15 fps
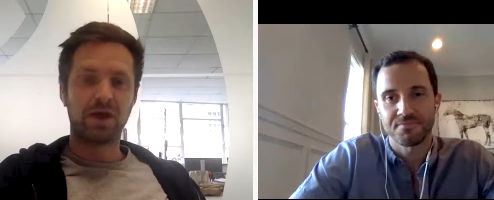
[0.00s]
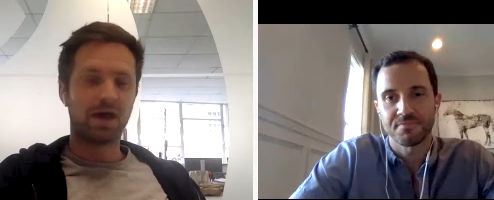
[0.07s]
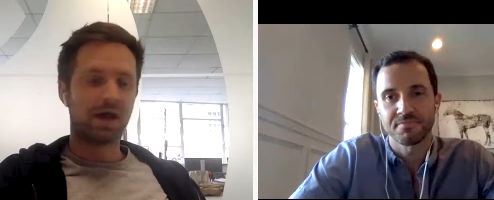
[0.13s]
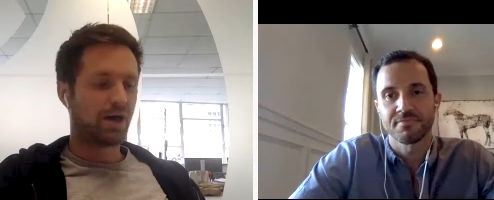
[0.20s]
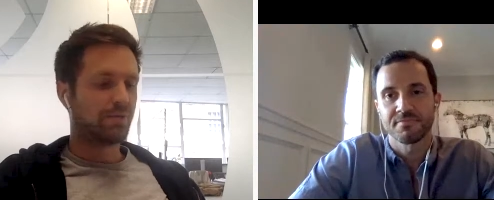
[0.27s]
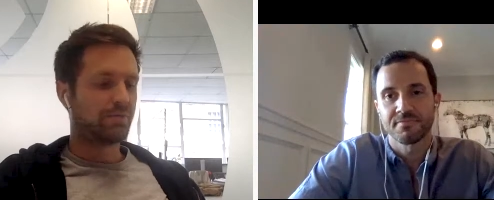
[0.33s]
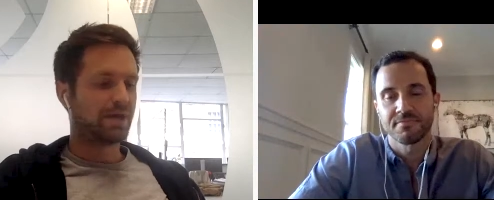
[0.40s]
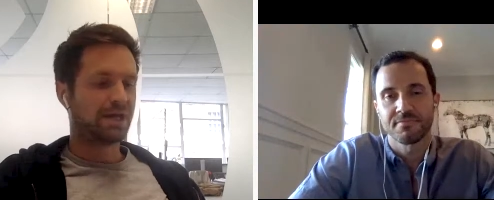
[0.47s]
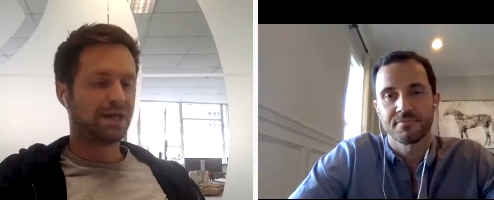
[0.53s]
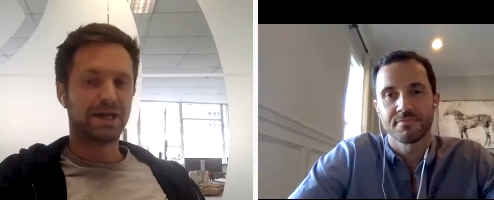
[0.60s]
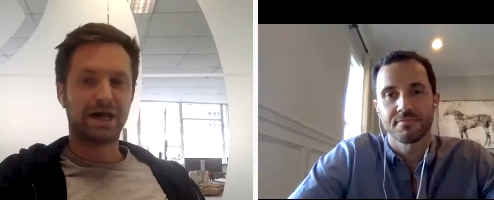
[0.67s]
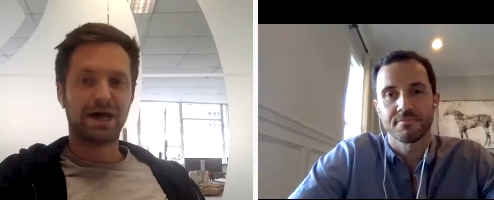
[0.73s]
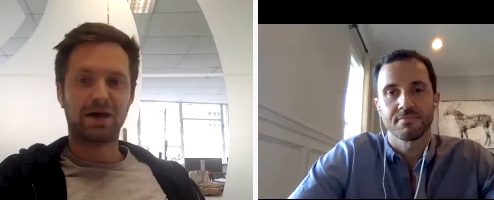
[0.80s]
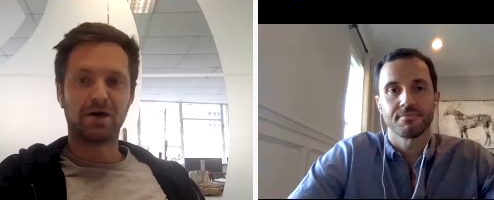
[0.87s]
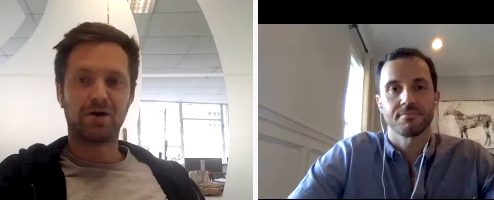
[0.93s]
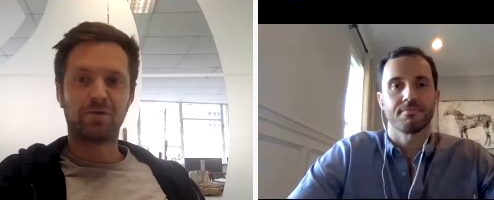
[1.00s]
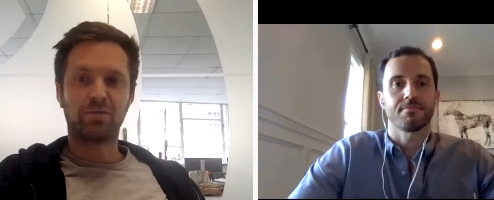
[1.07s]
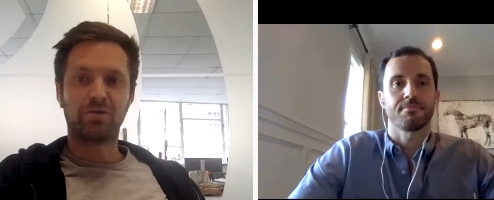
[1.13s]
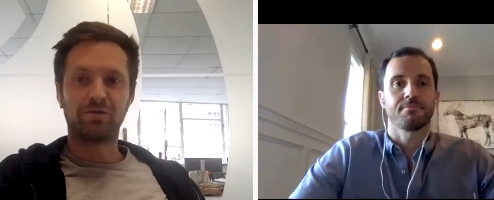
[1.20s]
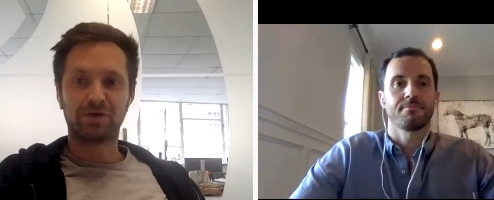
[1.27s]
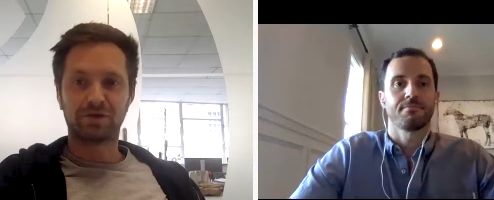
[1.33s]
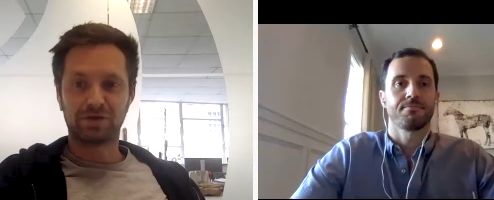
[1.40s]
Speaker 1: Um, and now,
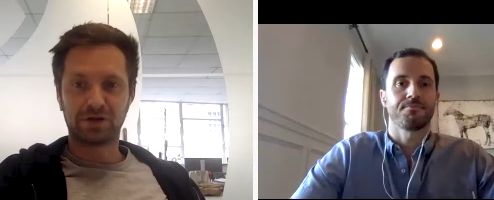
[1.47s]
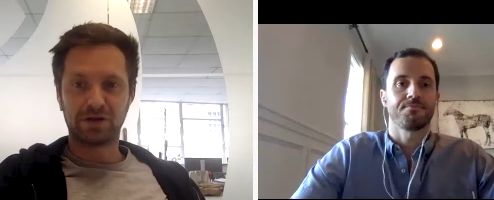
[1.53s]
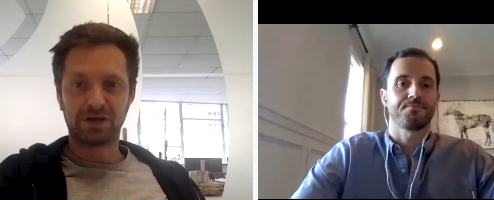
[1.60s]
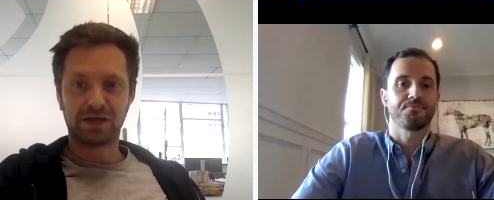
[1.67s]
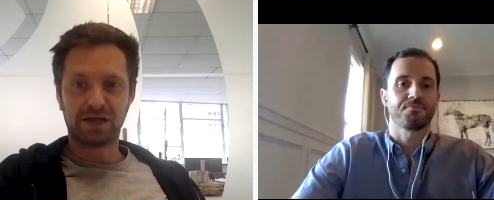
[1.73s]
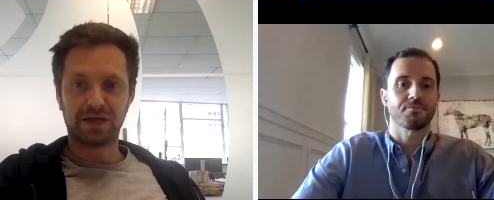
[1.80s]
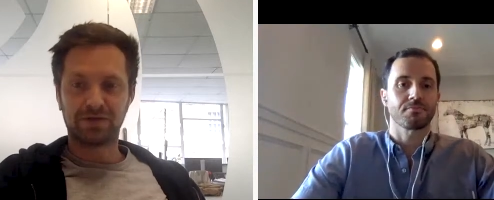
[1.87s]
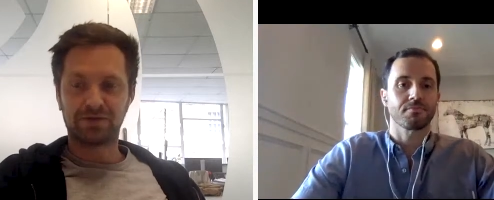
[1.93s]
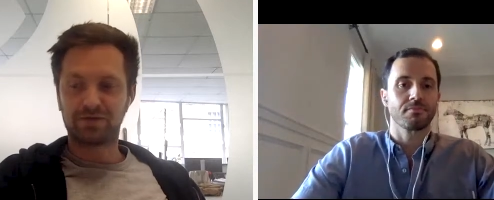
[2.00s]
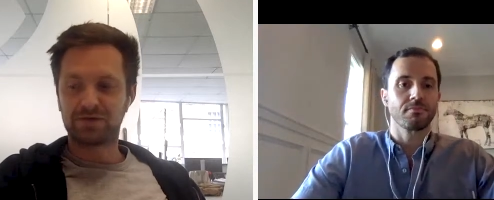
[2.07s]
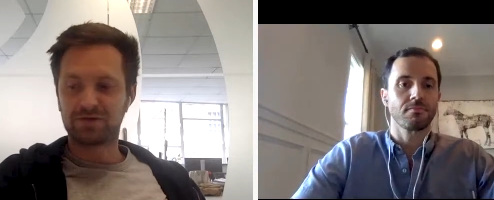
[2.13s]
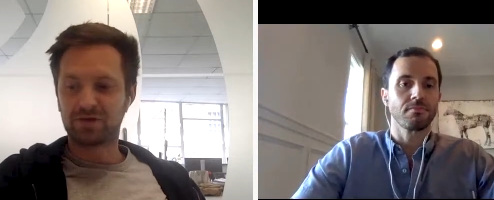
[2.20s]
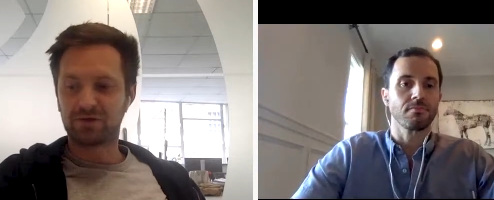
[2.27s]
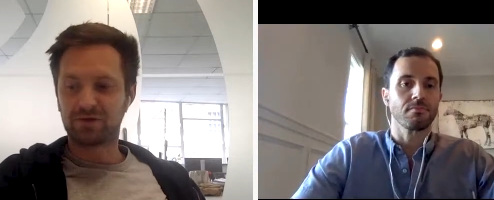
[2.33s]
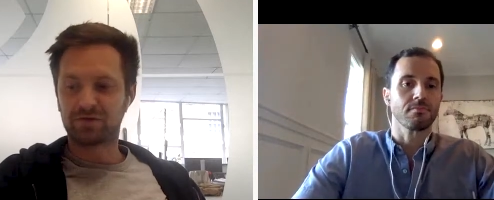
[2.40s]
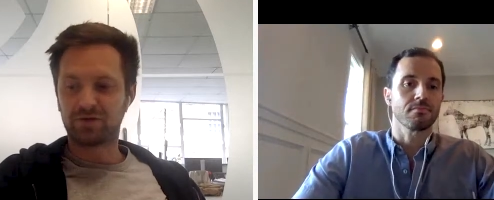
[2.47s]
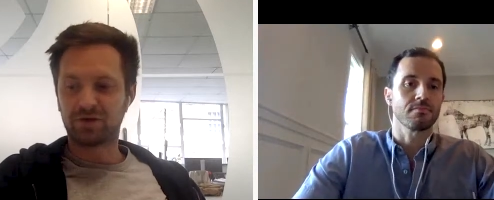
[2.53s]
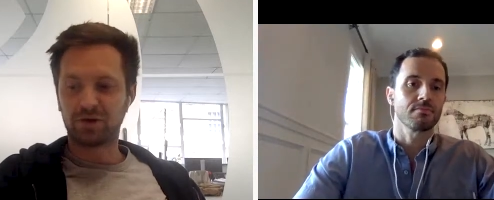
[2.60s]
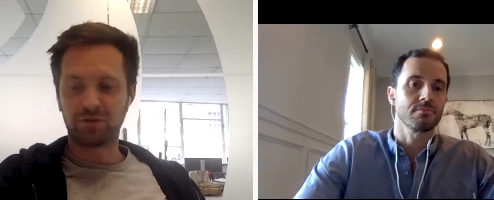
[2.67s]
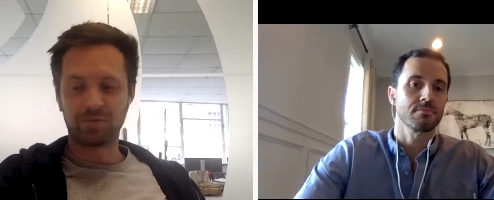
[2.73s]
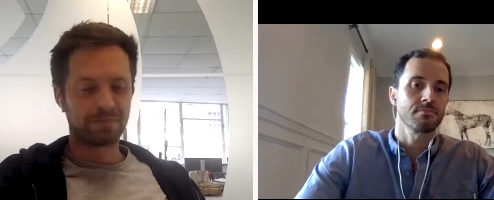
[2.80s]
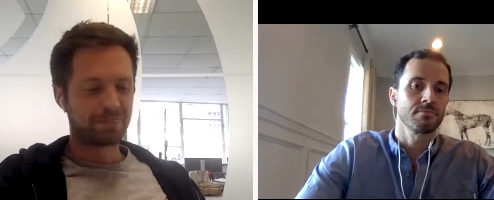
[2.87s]
more recently, at 6sense.
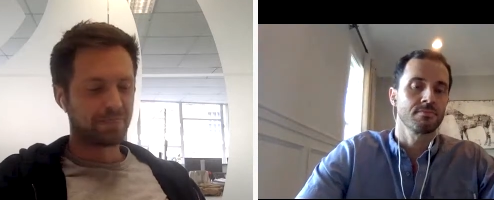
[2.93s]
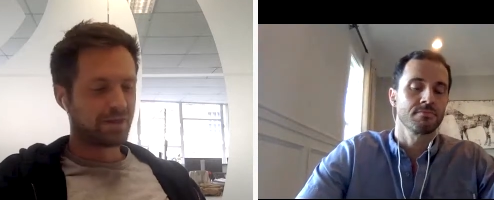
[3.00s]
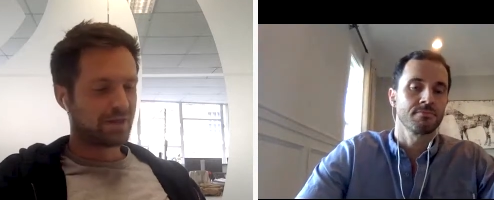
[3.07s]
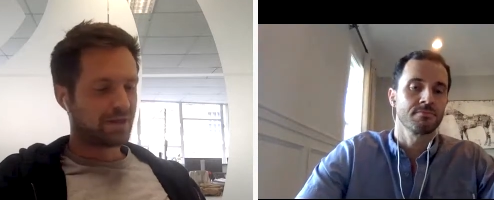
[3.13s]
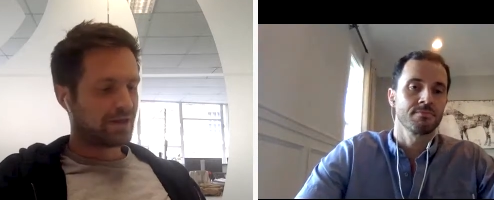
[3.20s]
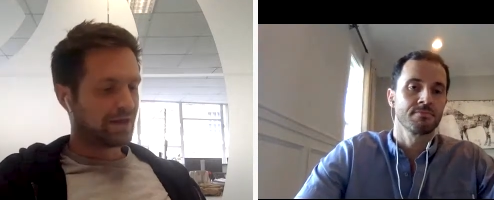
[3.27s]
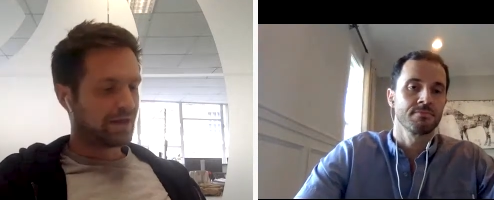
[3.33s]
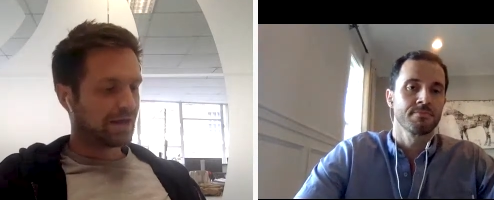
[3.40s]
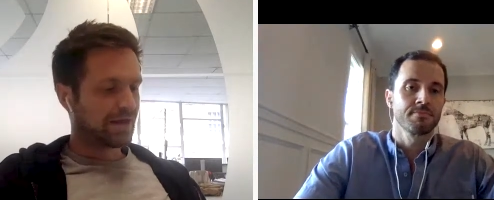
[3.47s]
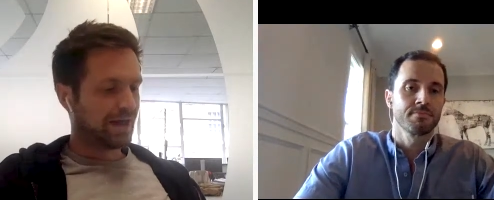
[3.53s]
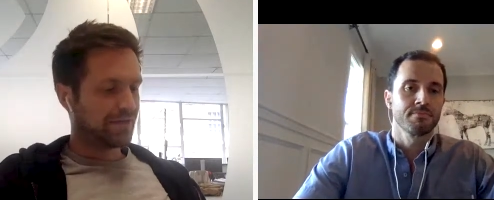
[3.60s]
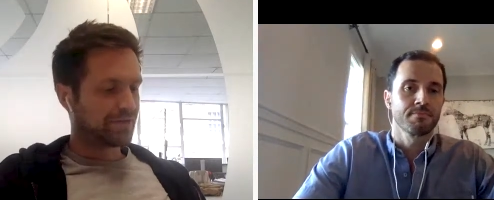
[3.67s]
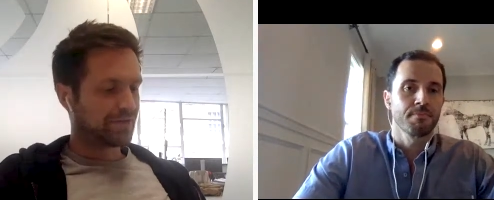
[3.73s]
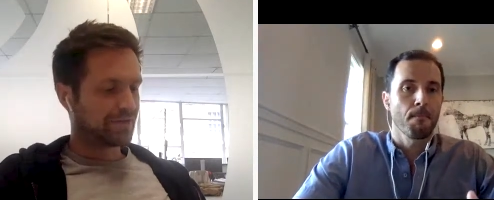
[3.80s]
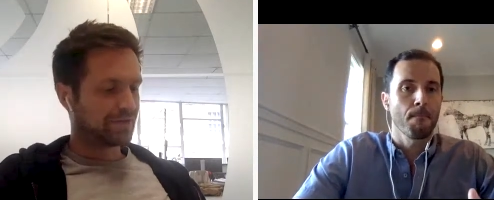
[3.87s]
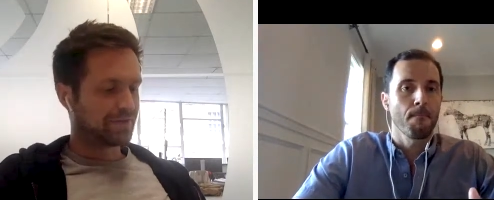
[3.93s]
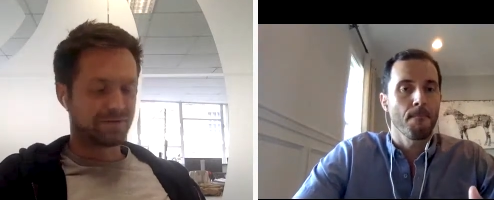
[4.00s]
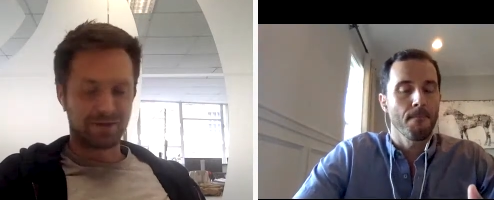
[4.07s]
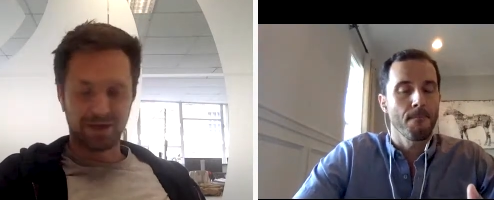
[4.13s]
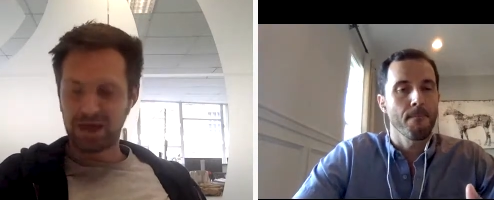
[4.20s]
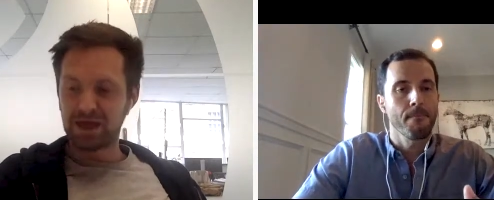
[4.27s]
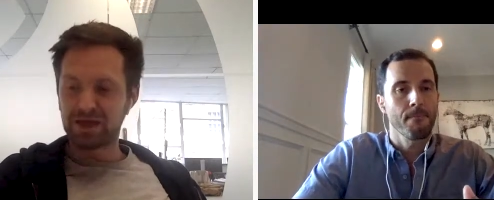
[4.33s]
So, let's dig